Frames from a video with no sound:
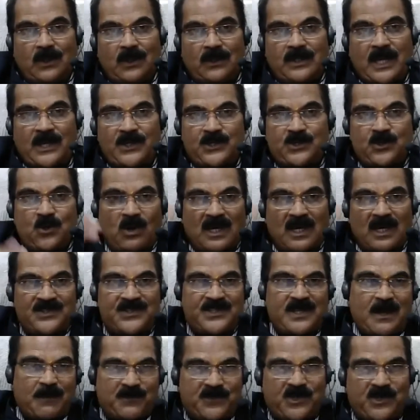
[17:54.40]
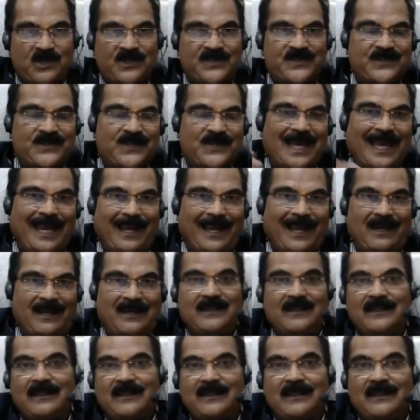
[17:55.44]
There is no conceptual skill.
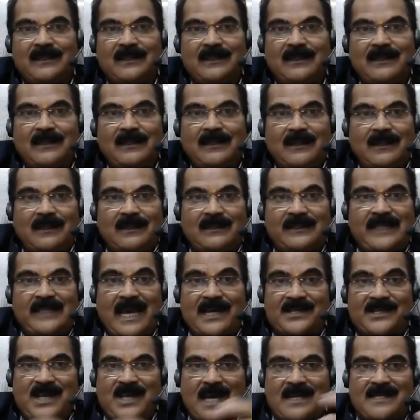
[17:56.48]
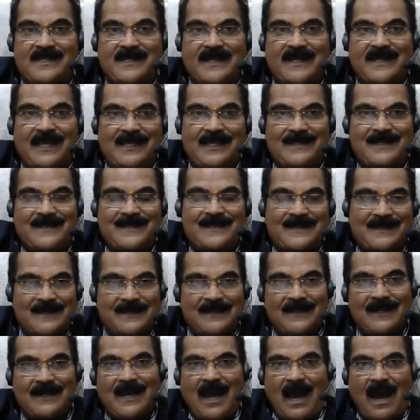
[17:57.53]
The HR skills
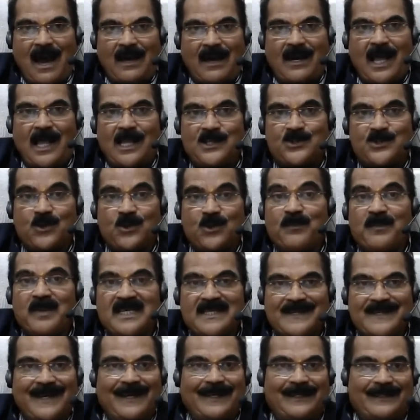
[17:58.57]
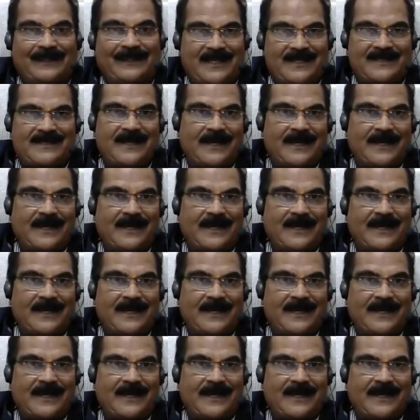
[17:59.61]
are also missing these